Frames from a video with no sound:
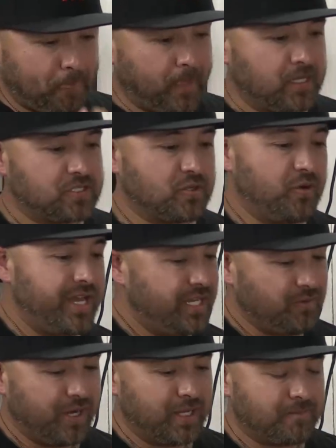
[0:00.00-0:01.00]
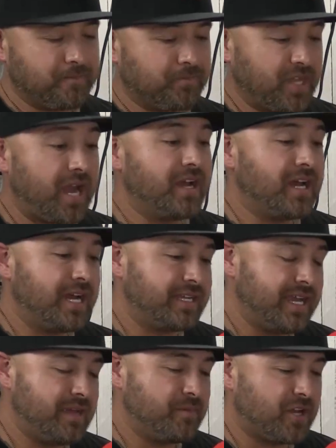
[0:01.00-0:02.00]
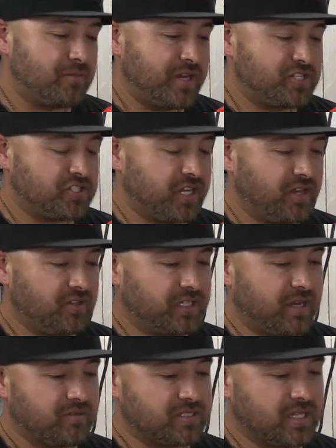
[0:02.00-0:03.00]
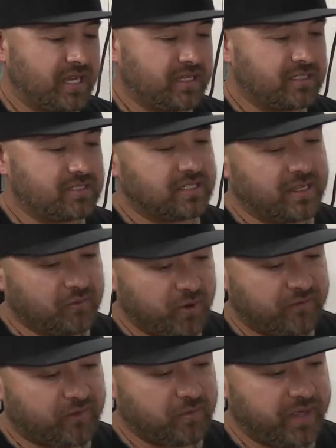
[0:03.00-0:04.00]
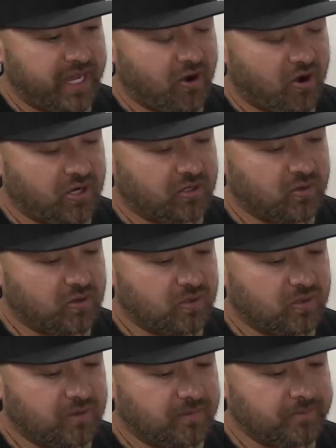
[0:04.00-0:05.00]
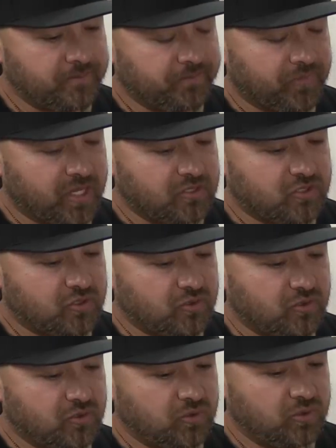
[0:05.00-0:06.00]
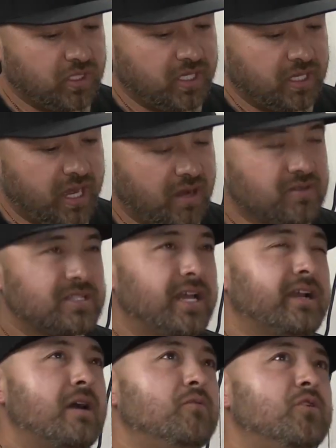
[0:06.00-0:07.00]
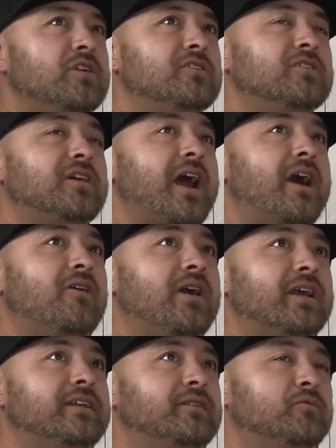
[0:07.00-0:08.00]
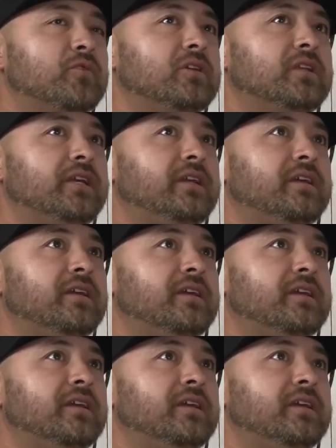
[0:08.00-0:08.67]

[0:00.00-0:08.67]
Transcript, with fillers: so anyway, I, I, came out of my shell and I was like, it went from that article to I was like, I wonder how I can really.